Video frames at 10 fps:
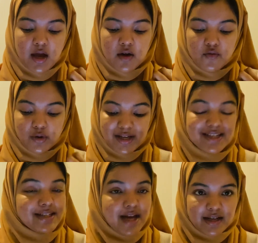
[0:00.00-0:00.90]
for
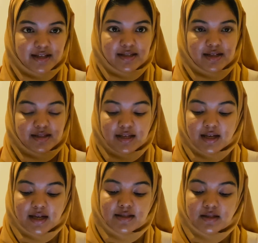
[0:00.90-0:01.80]
easy access in
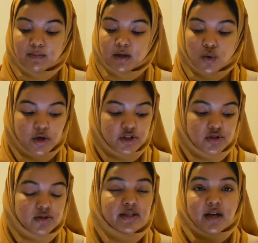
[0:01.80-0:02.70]
case similar
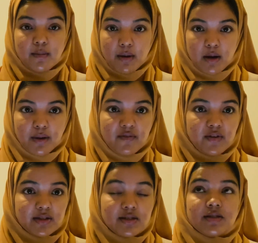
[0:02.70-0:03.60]
questions come up. I
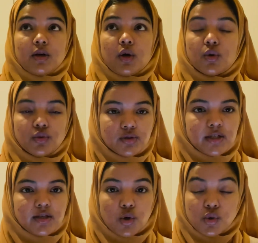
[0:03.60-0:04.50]
think this is a
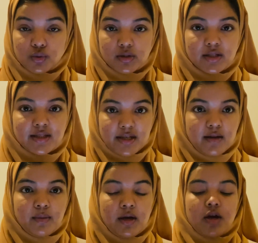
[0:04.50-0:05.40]
golden
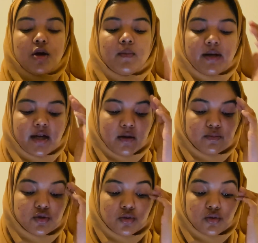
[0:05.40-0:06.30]
tip when it
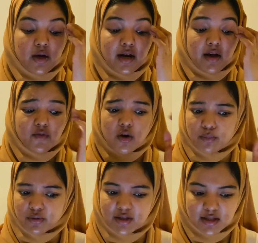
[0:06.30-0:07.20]
comes to, and I've not
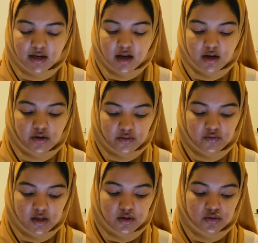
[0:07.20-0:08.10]
put this in any other
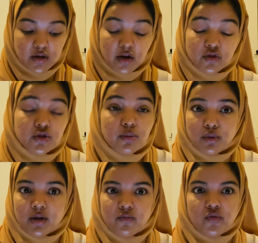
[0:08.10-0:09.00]
video, so I should have put
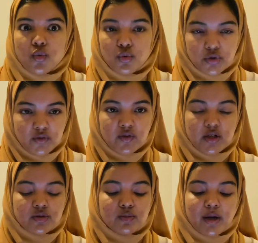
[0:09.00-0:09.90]
it for all the
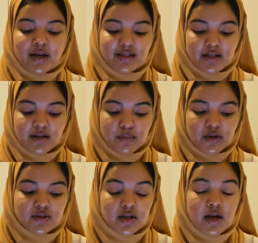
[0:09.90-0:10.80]
videos, but I didn't, because